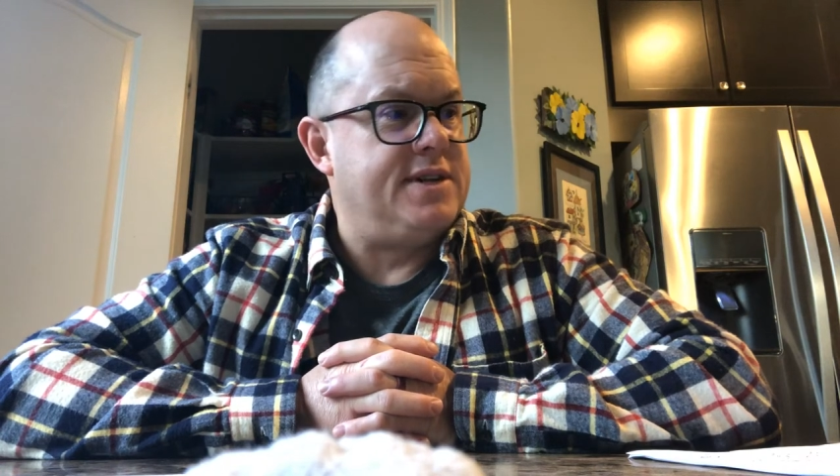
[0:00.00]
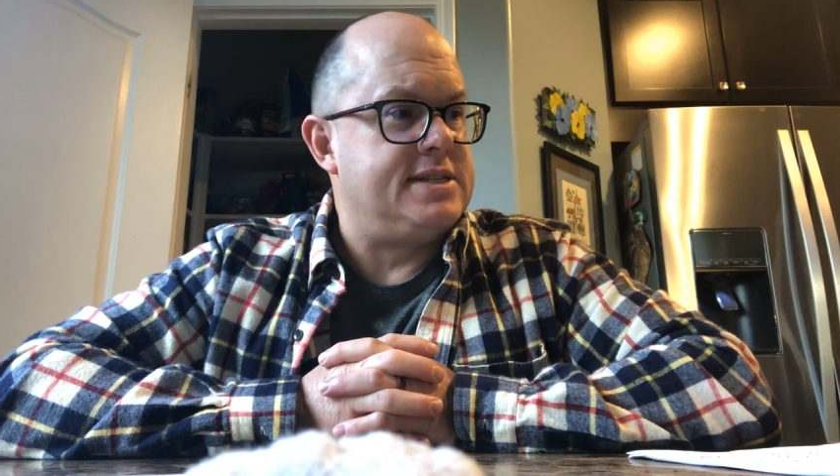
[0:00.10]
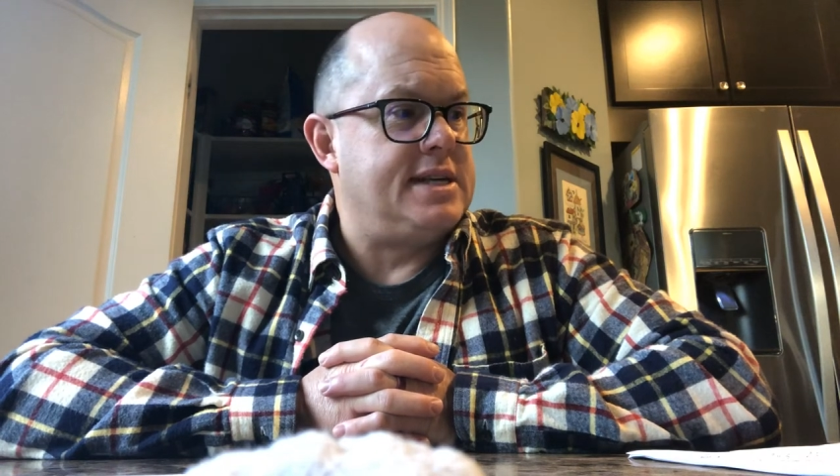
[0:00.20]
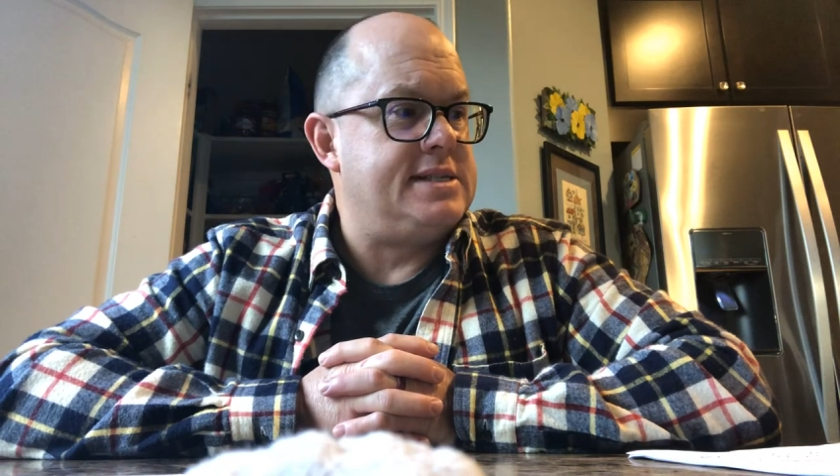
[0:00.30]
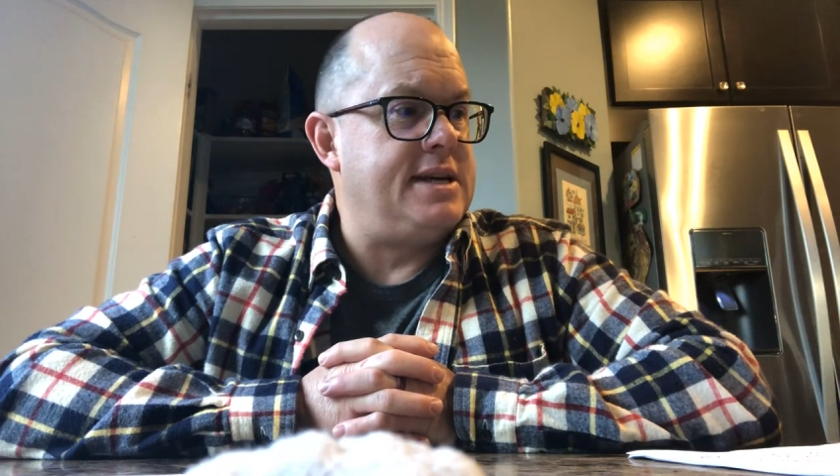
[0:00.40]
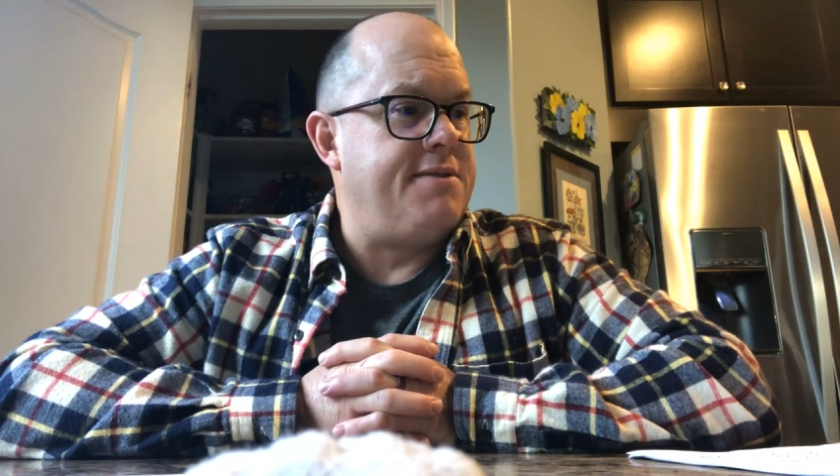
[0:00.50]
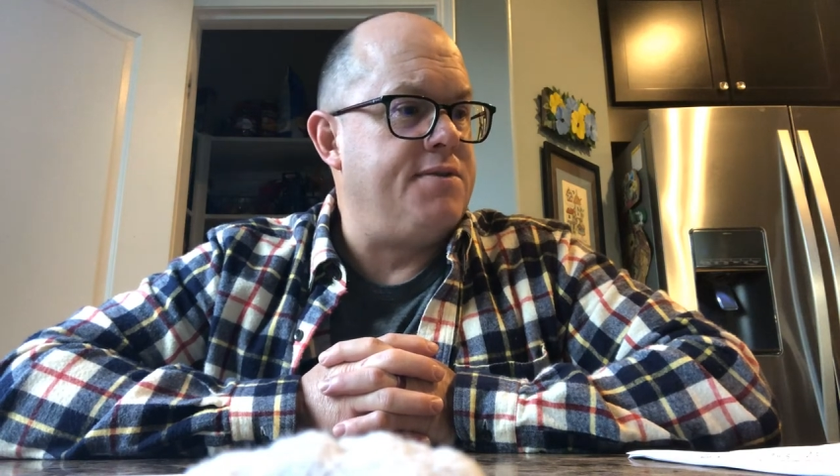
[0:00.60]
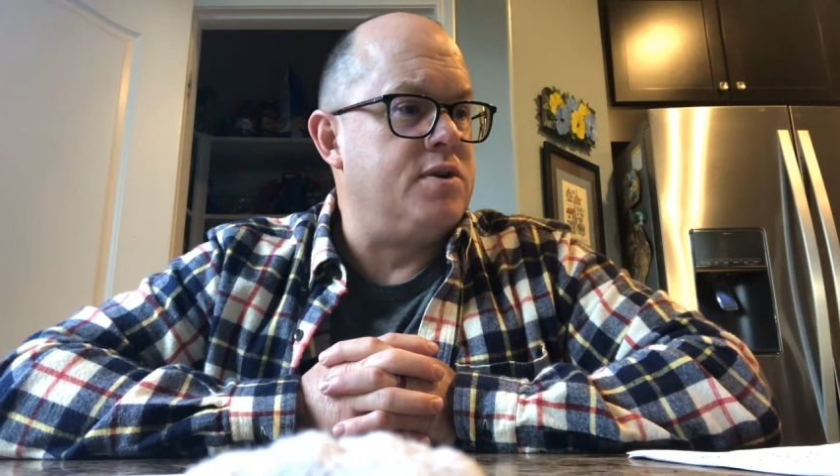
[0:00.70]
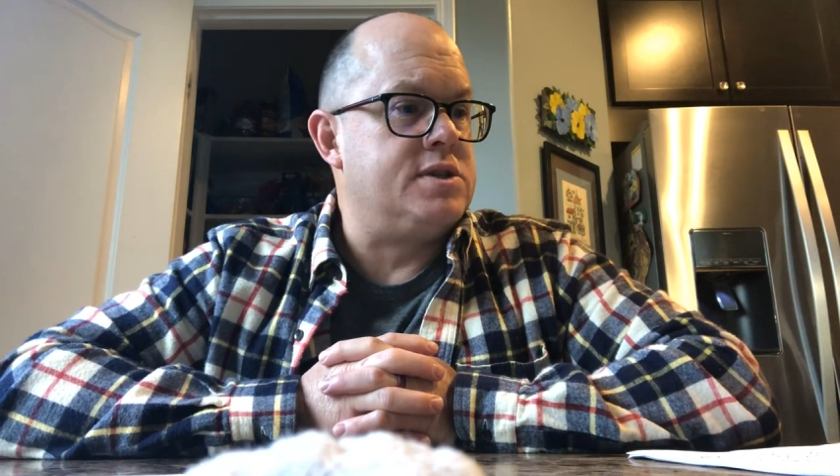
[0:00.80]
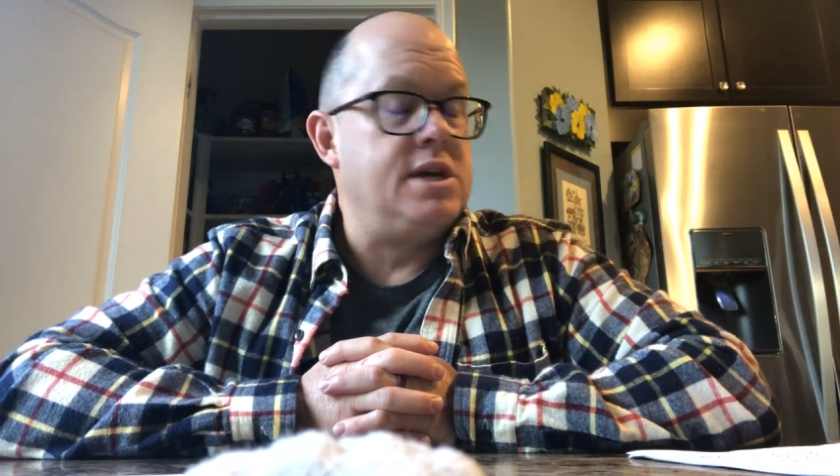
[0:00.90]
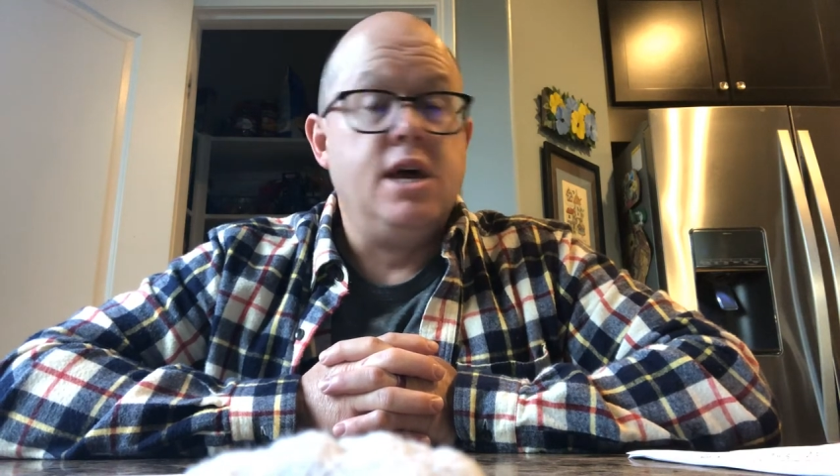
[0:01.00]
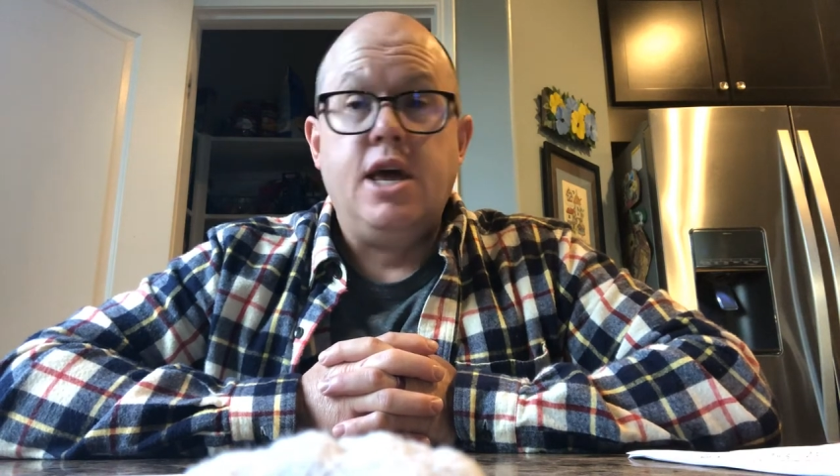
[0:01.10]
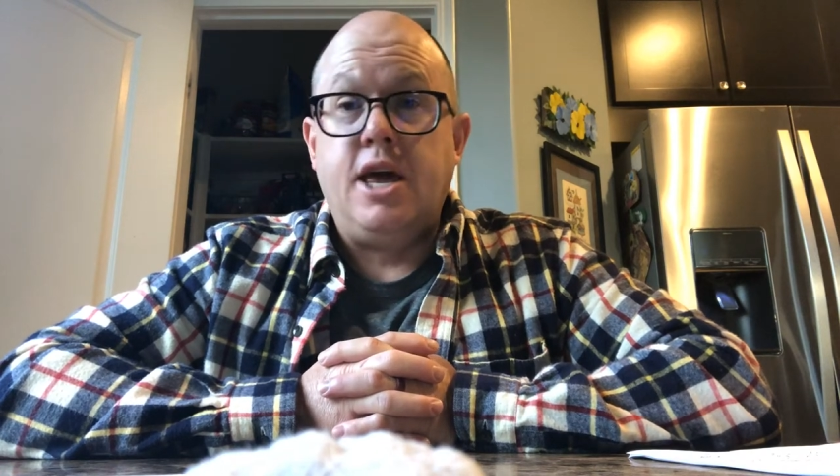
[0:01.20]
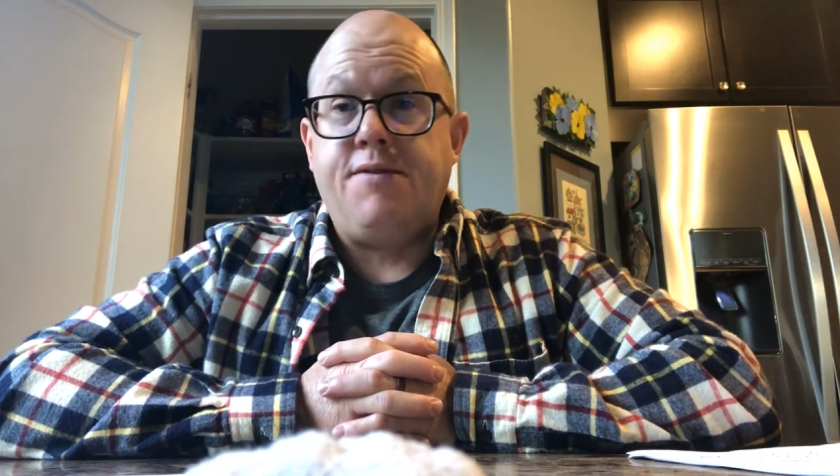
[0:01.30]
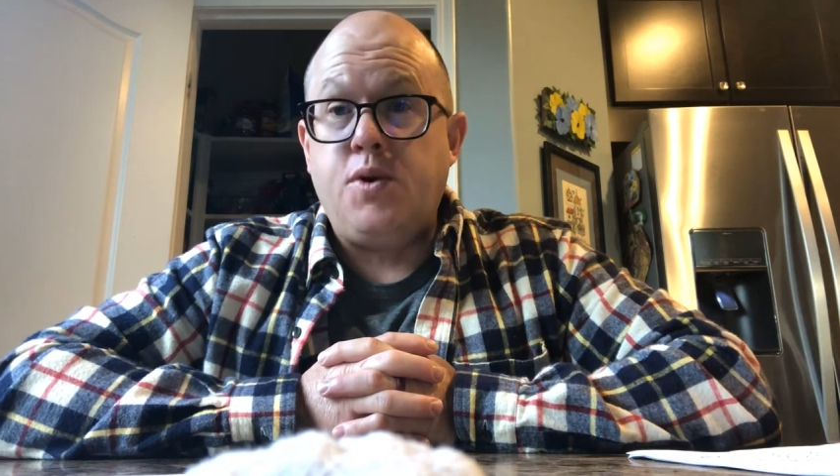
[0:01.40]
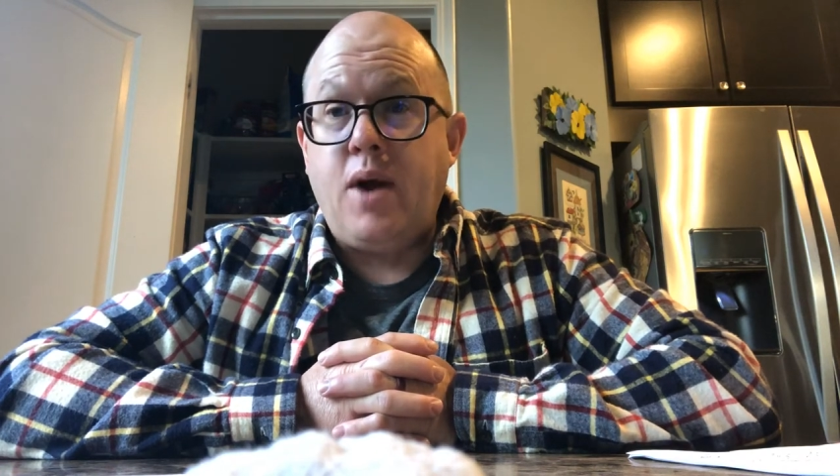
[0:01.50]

As I said, folks, if you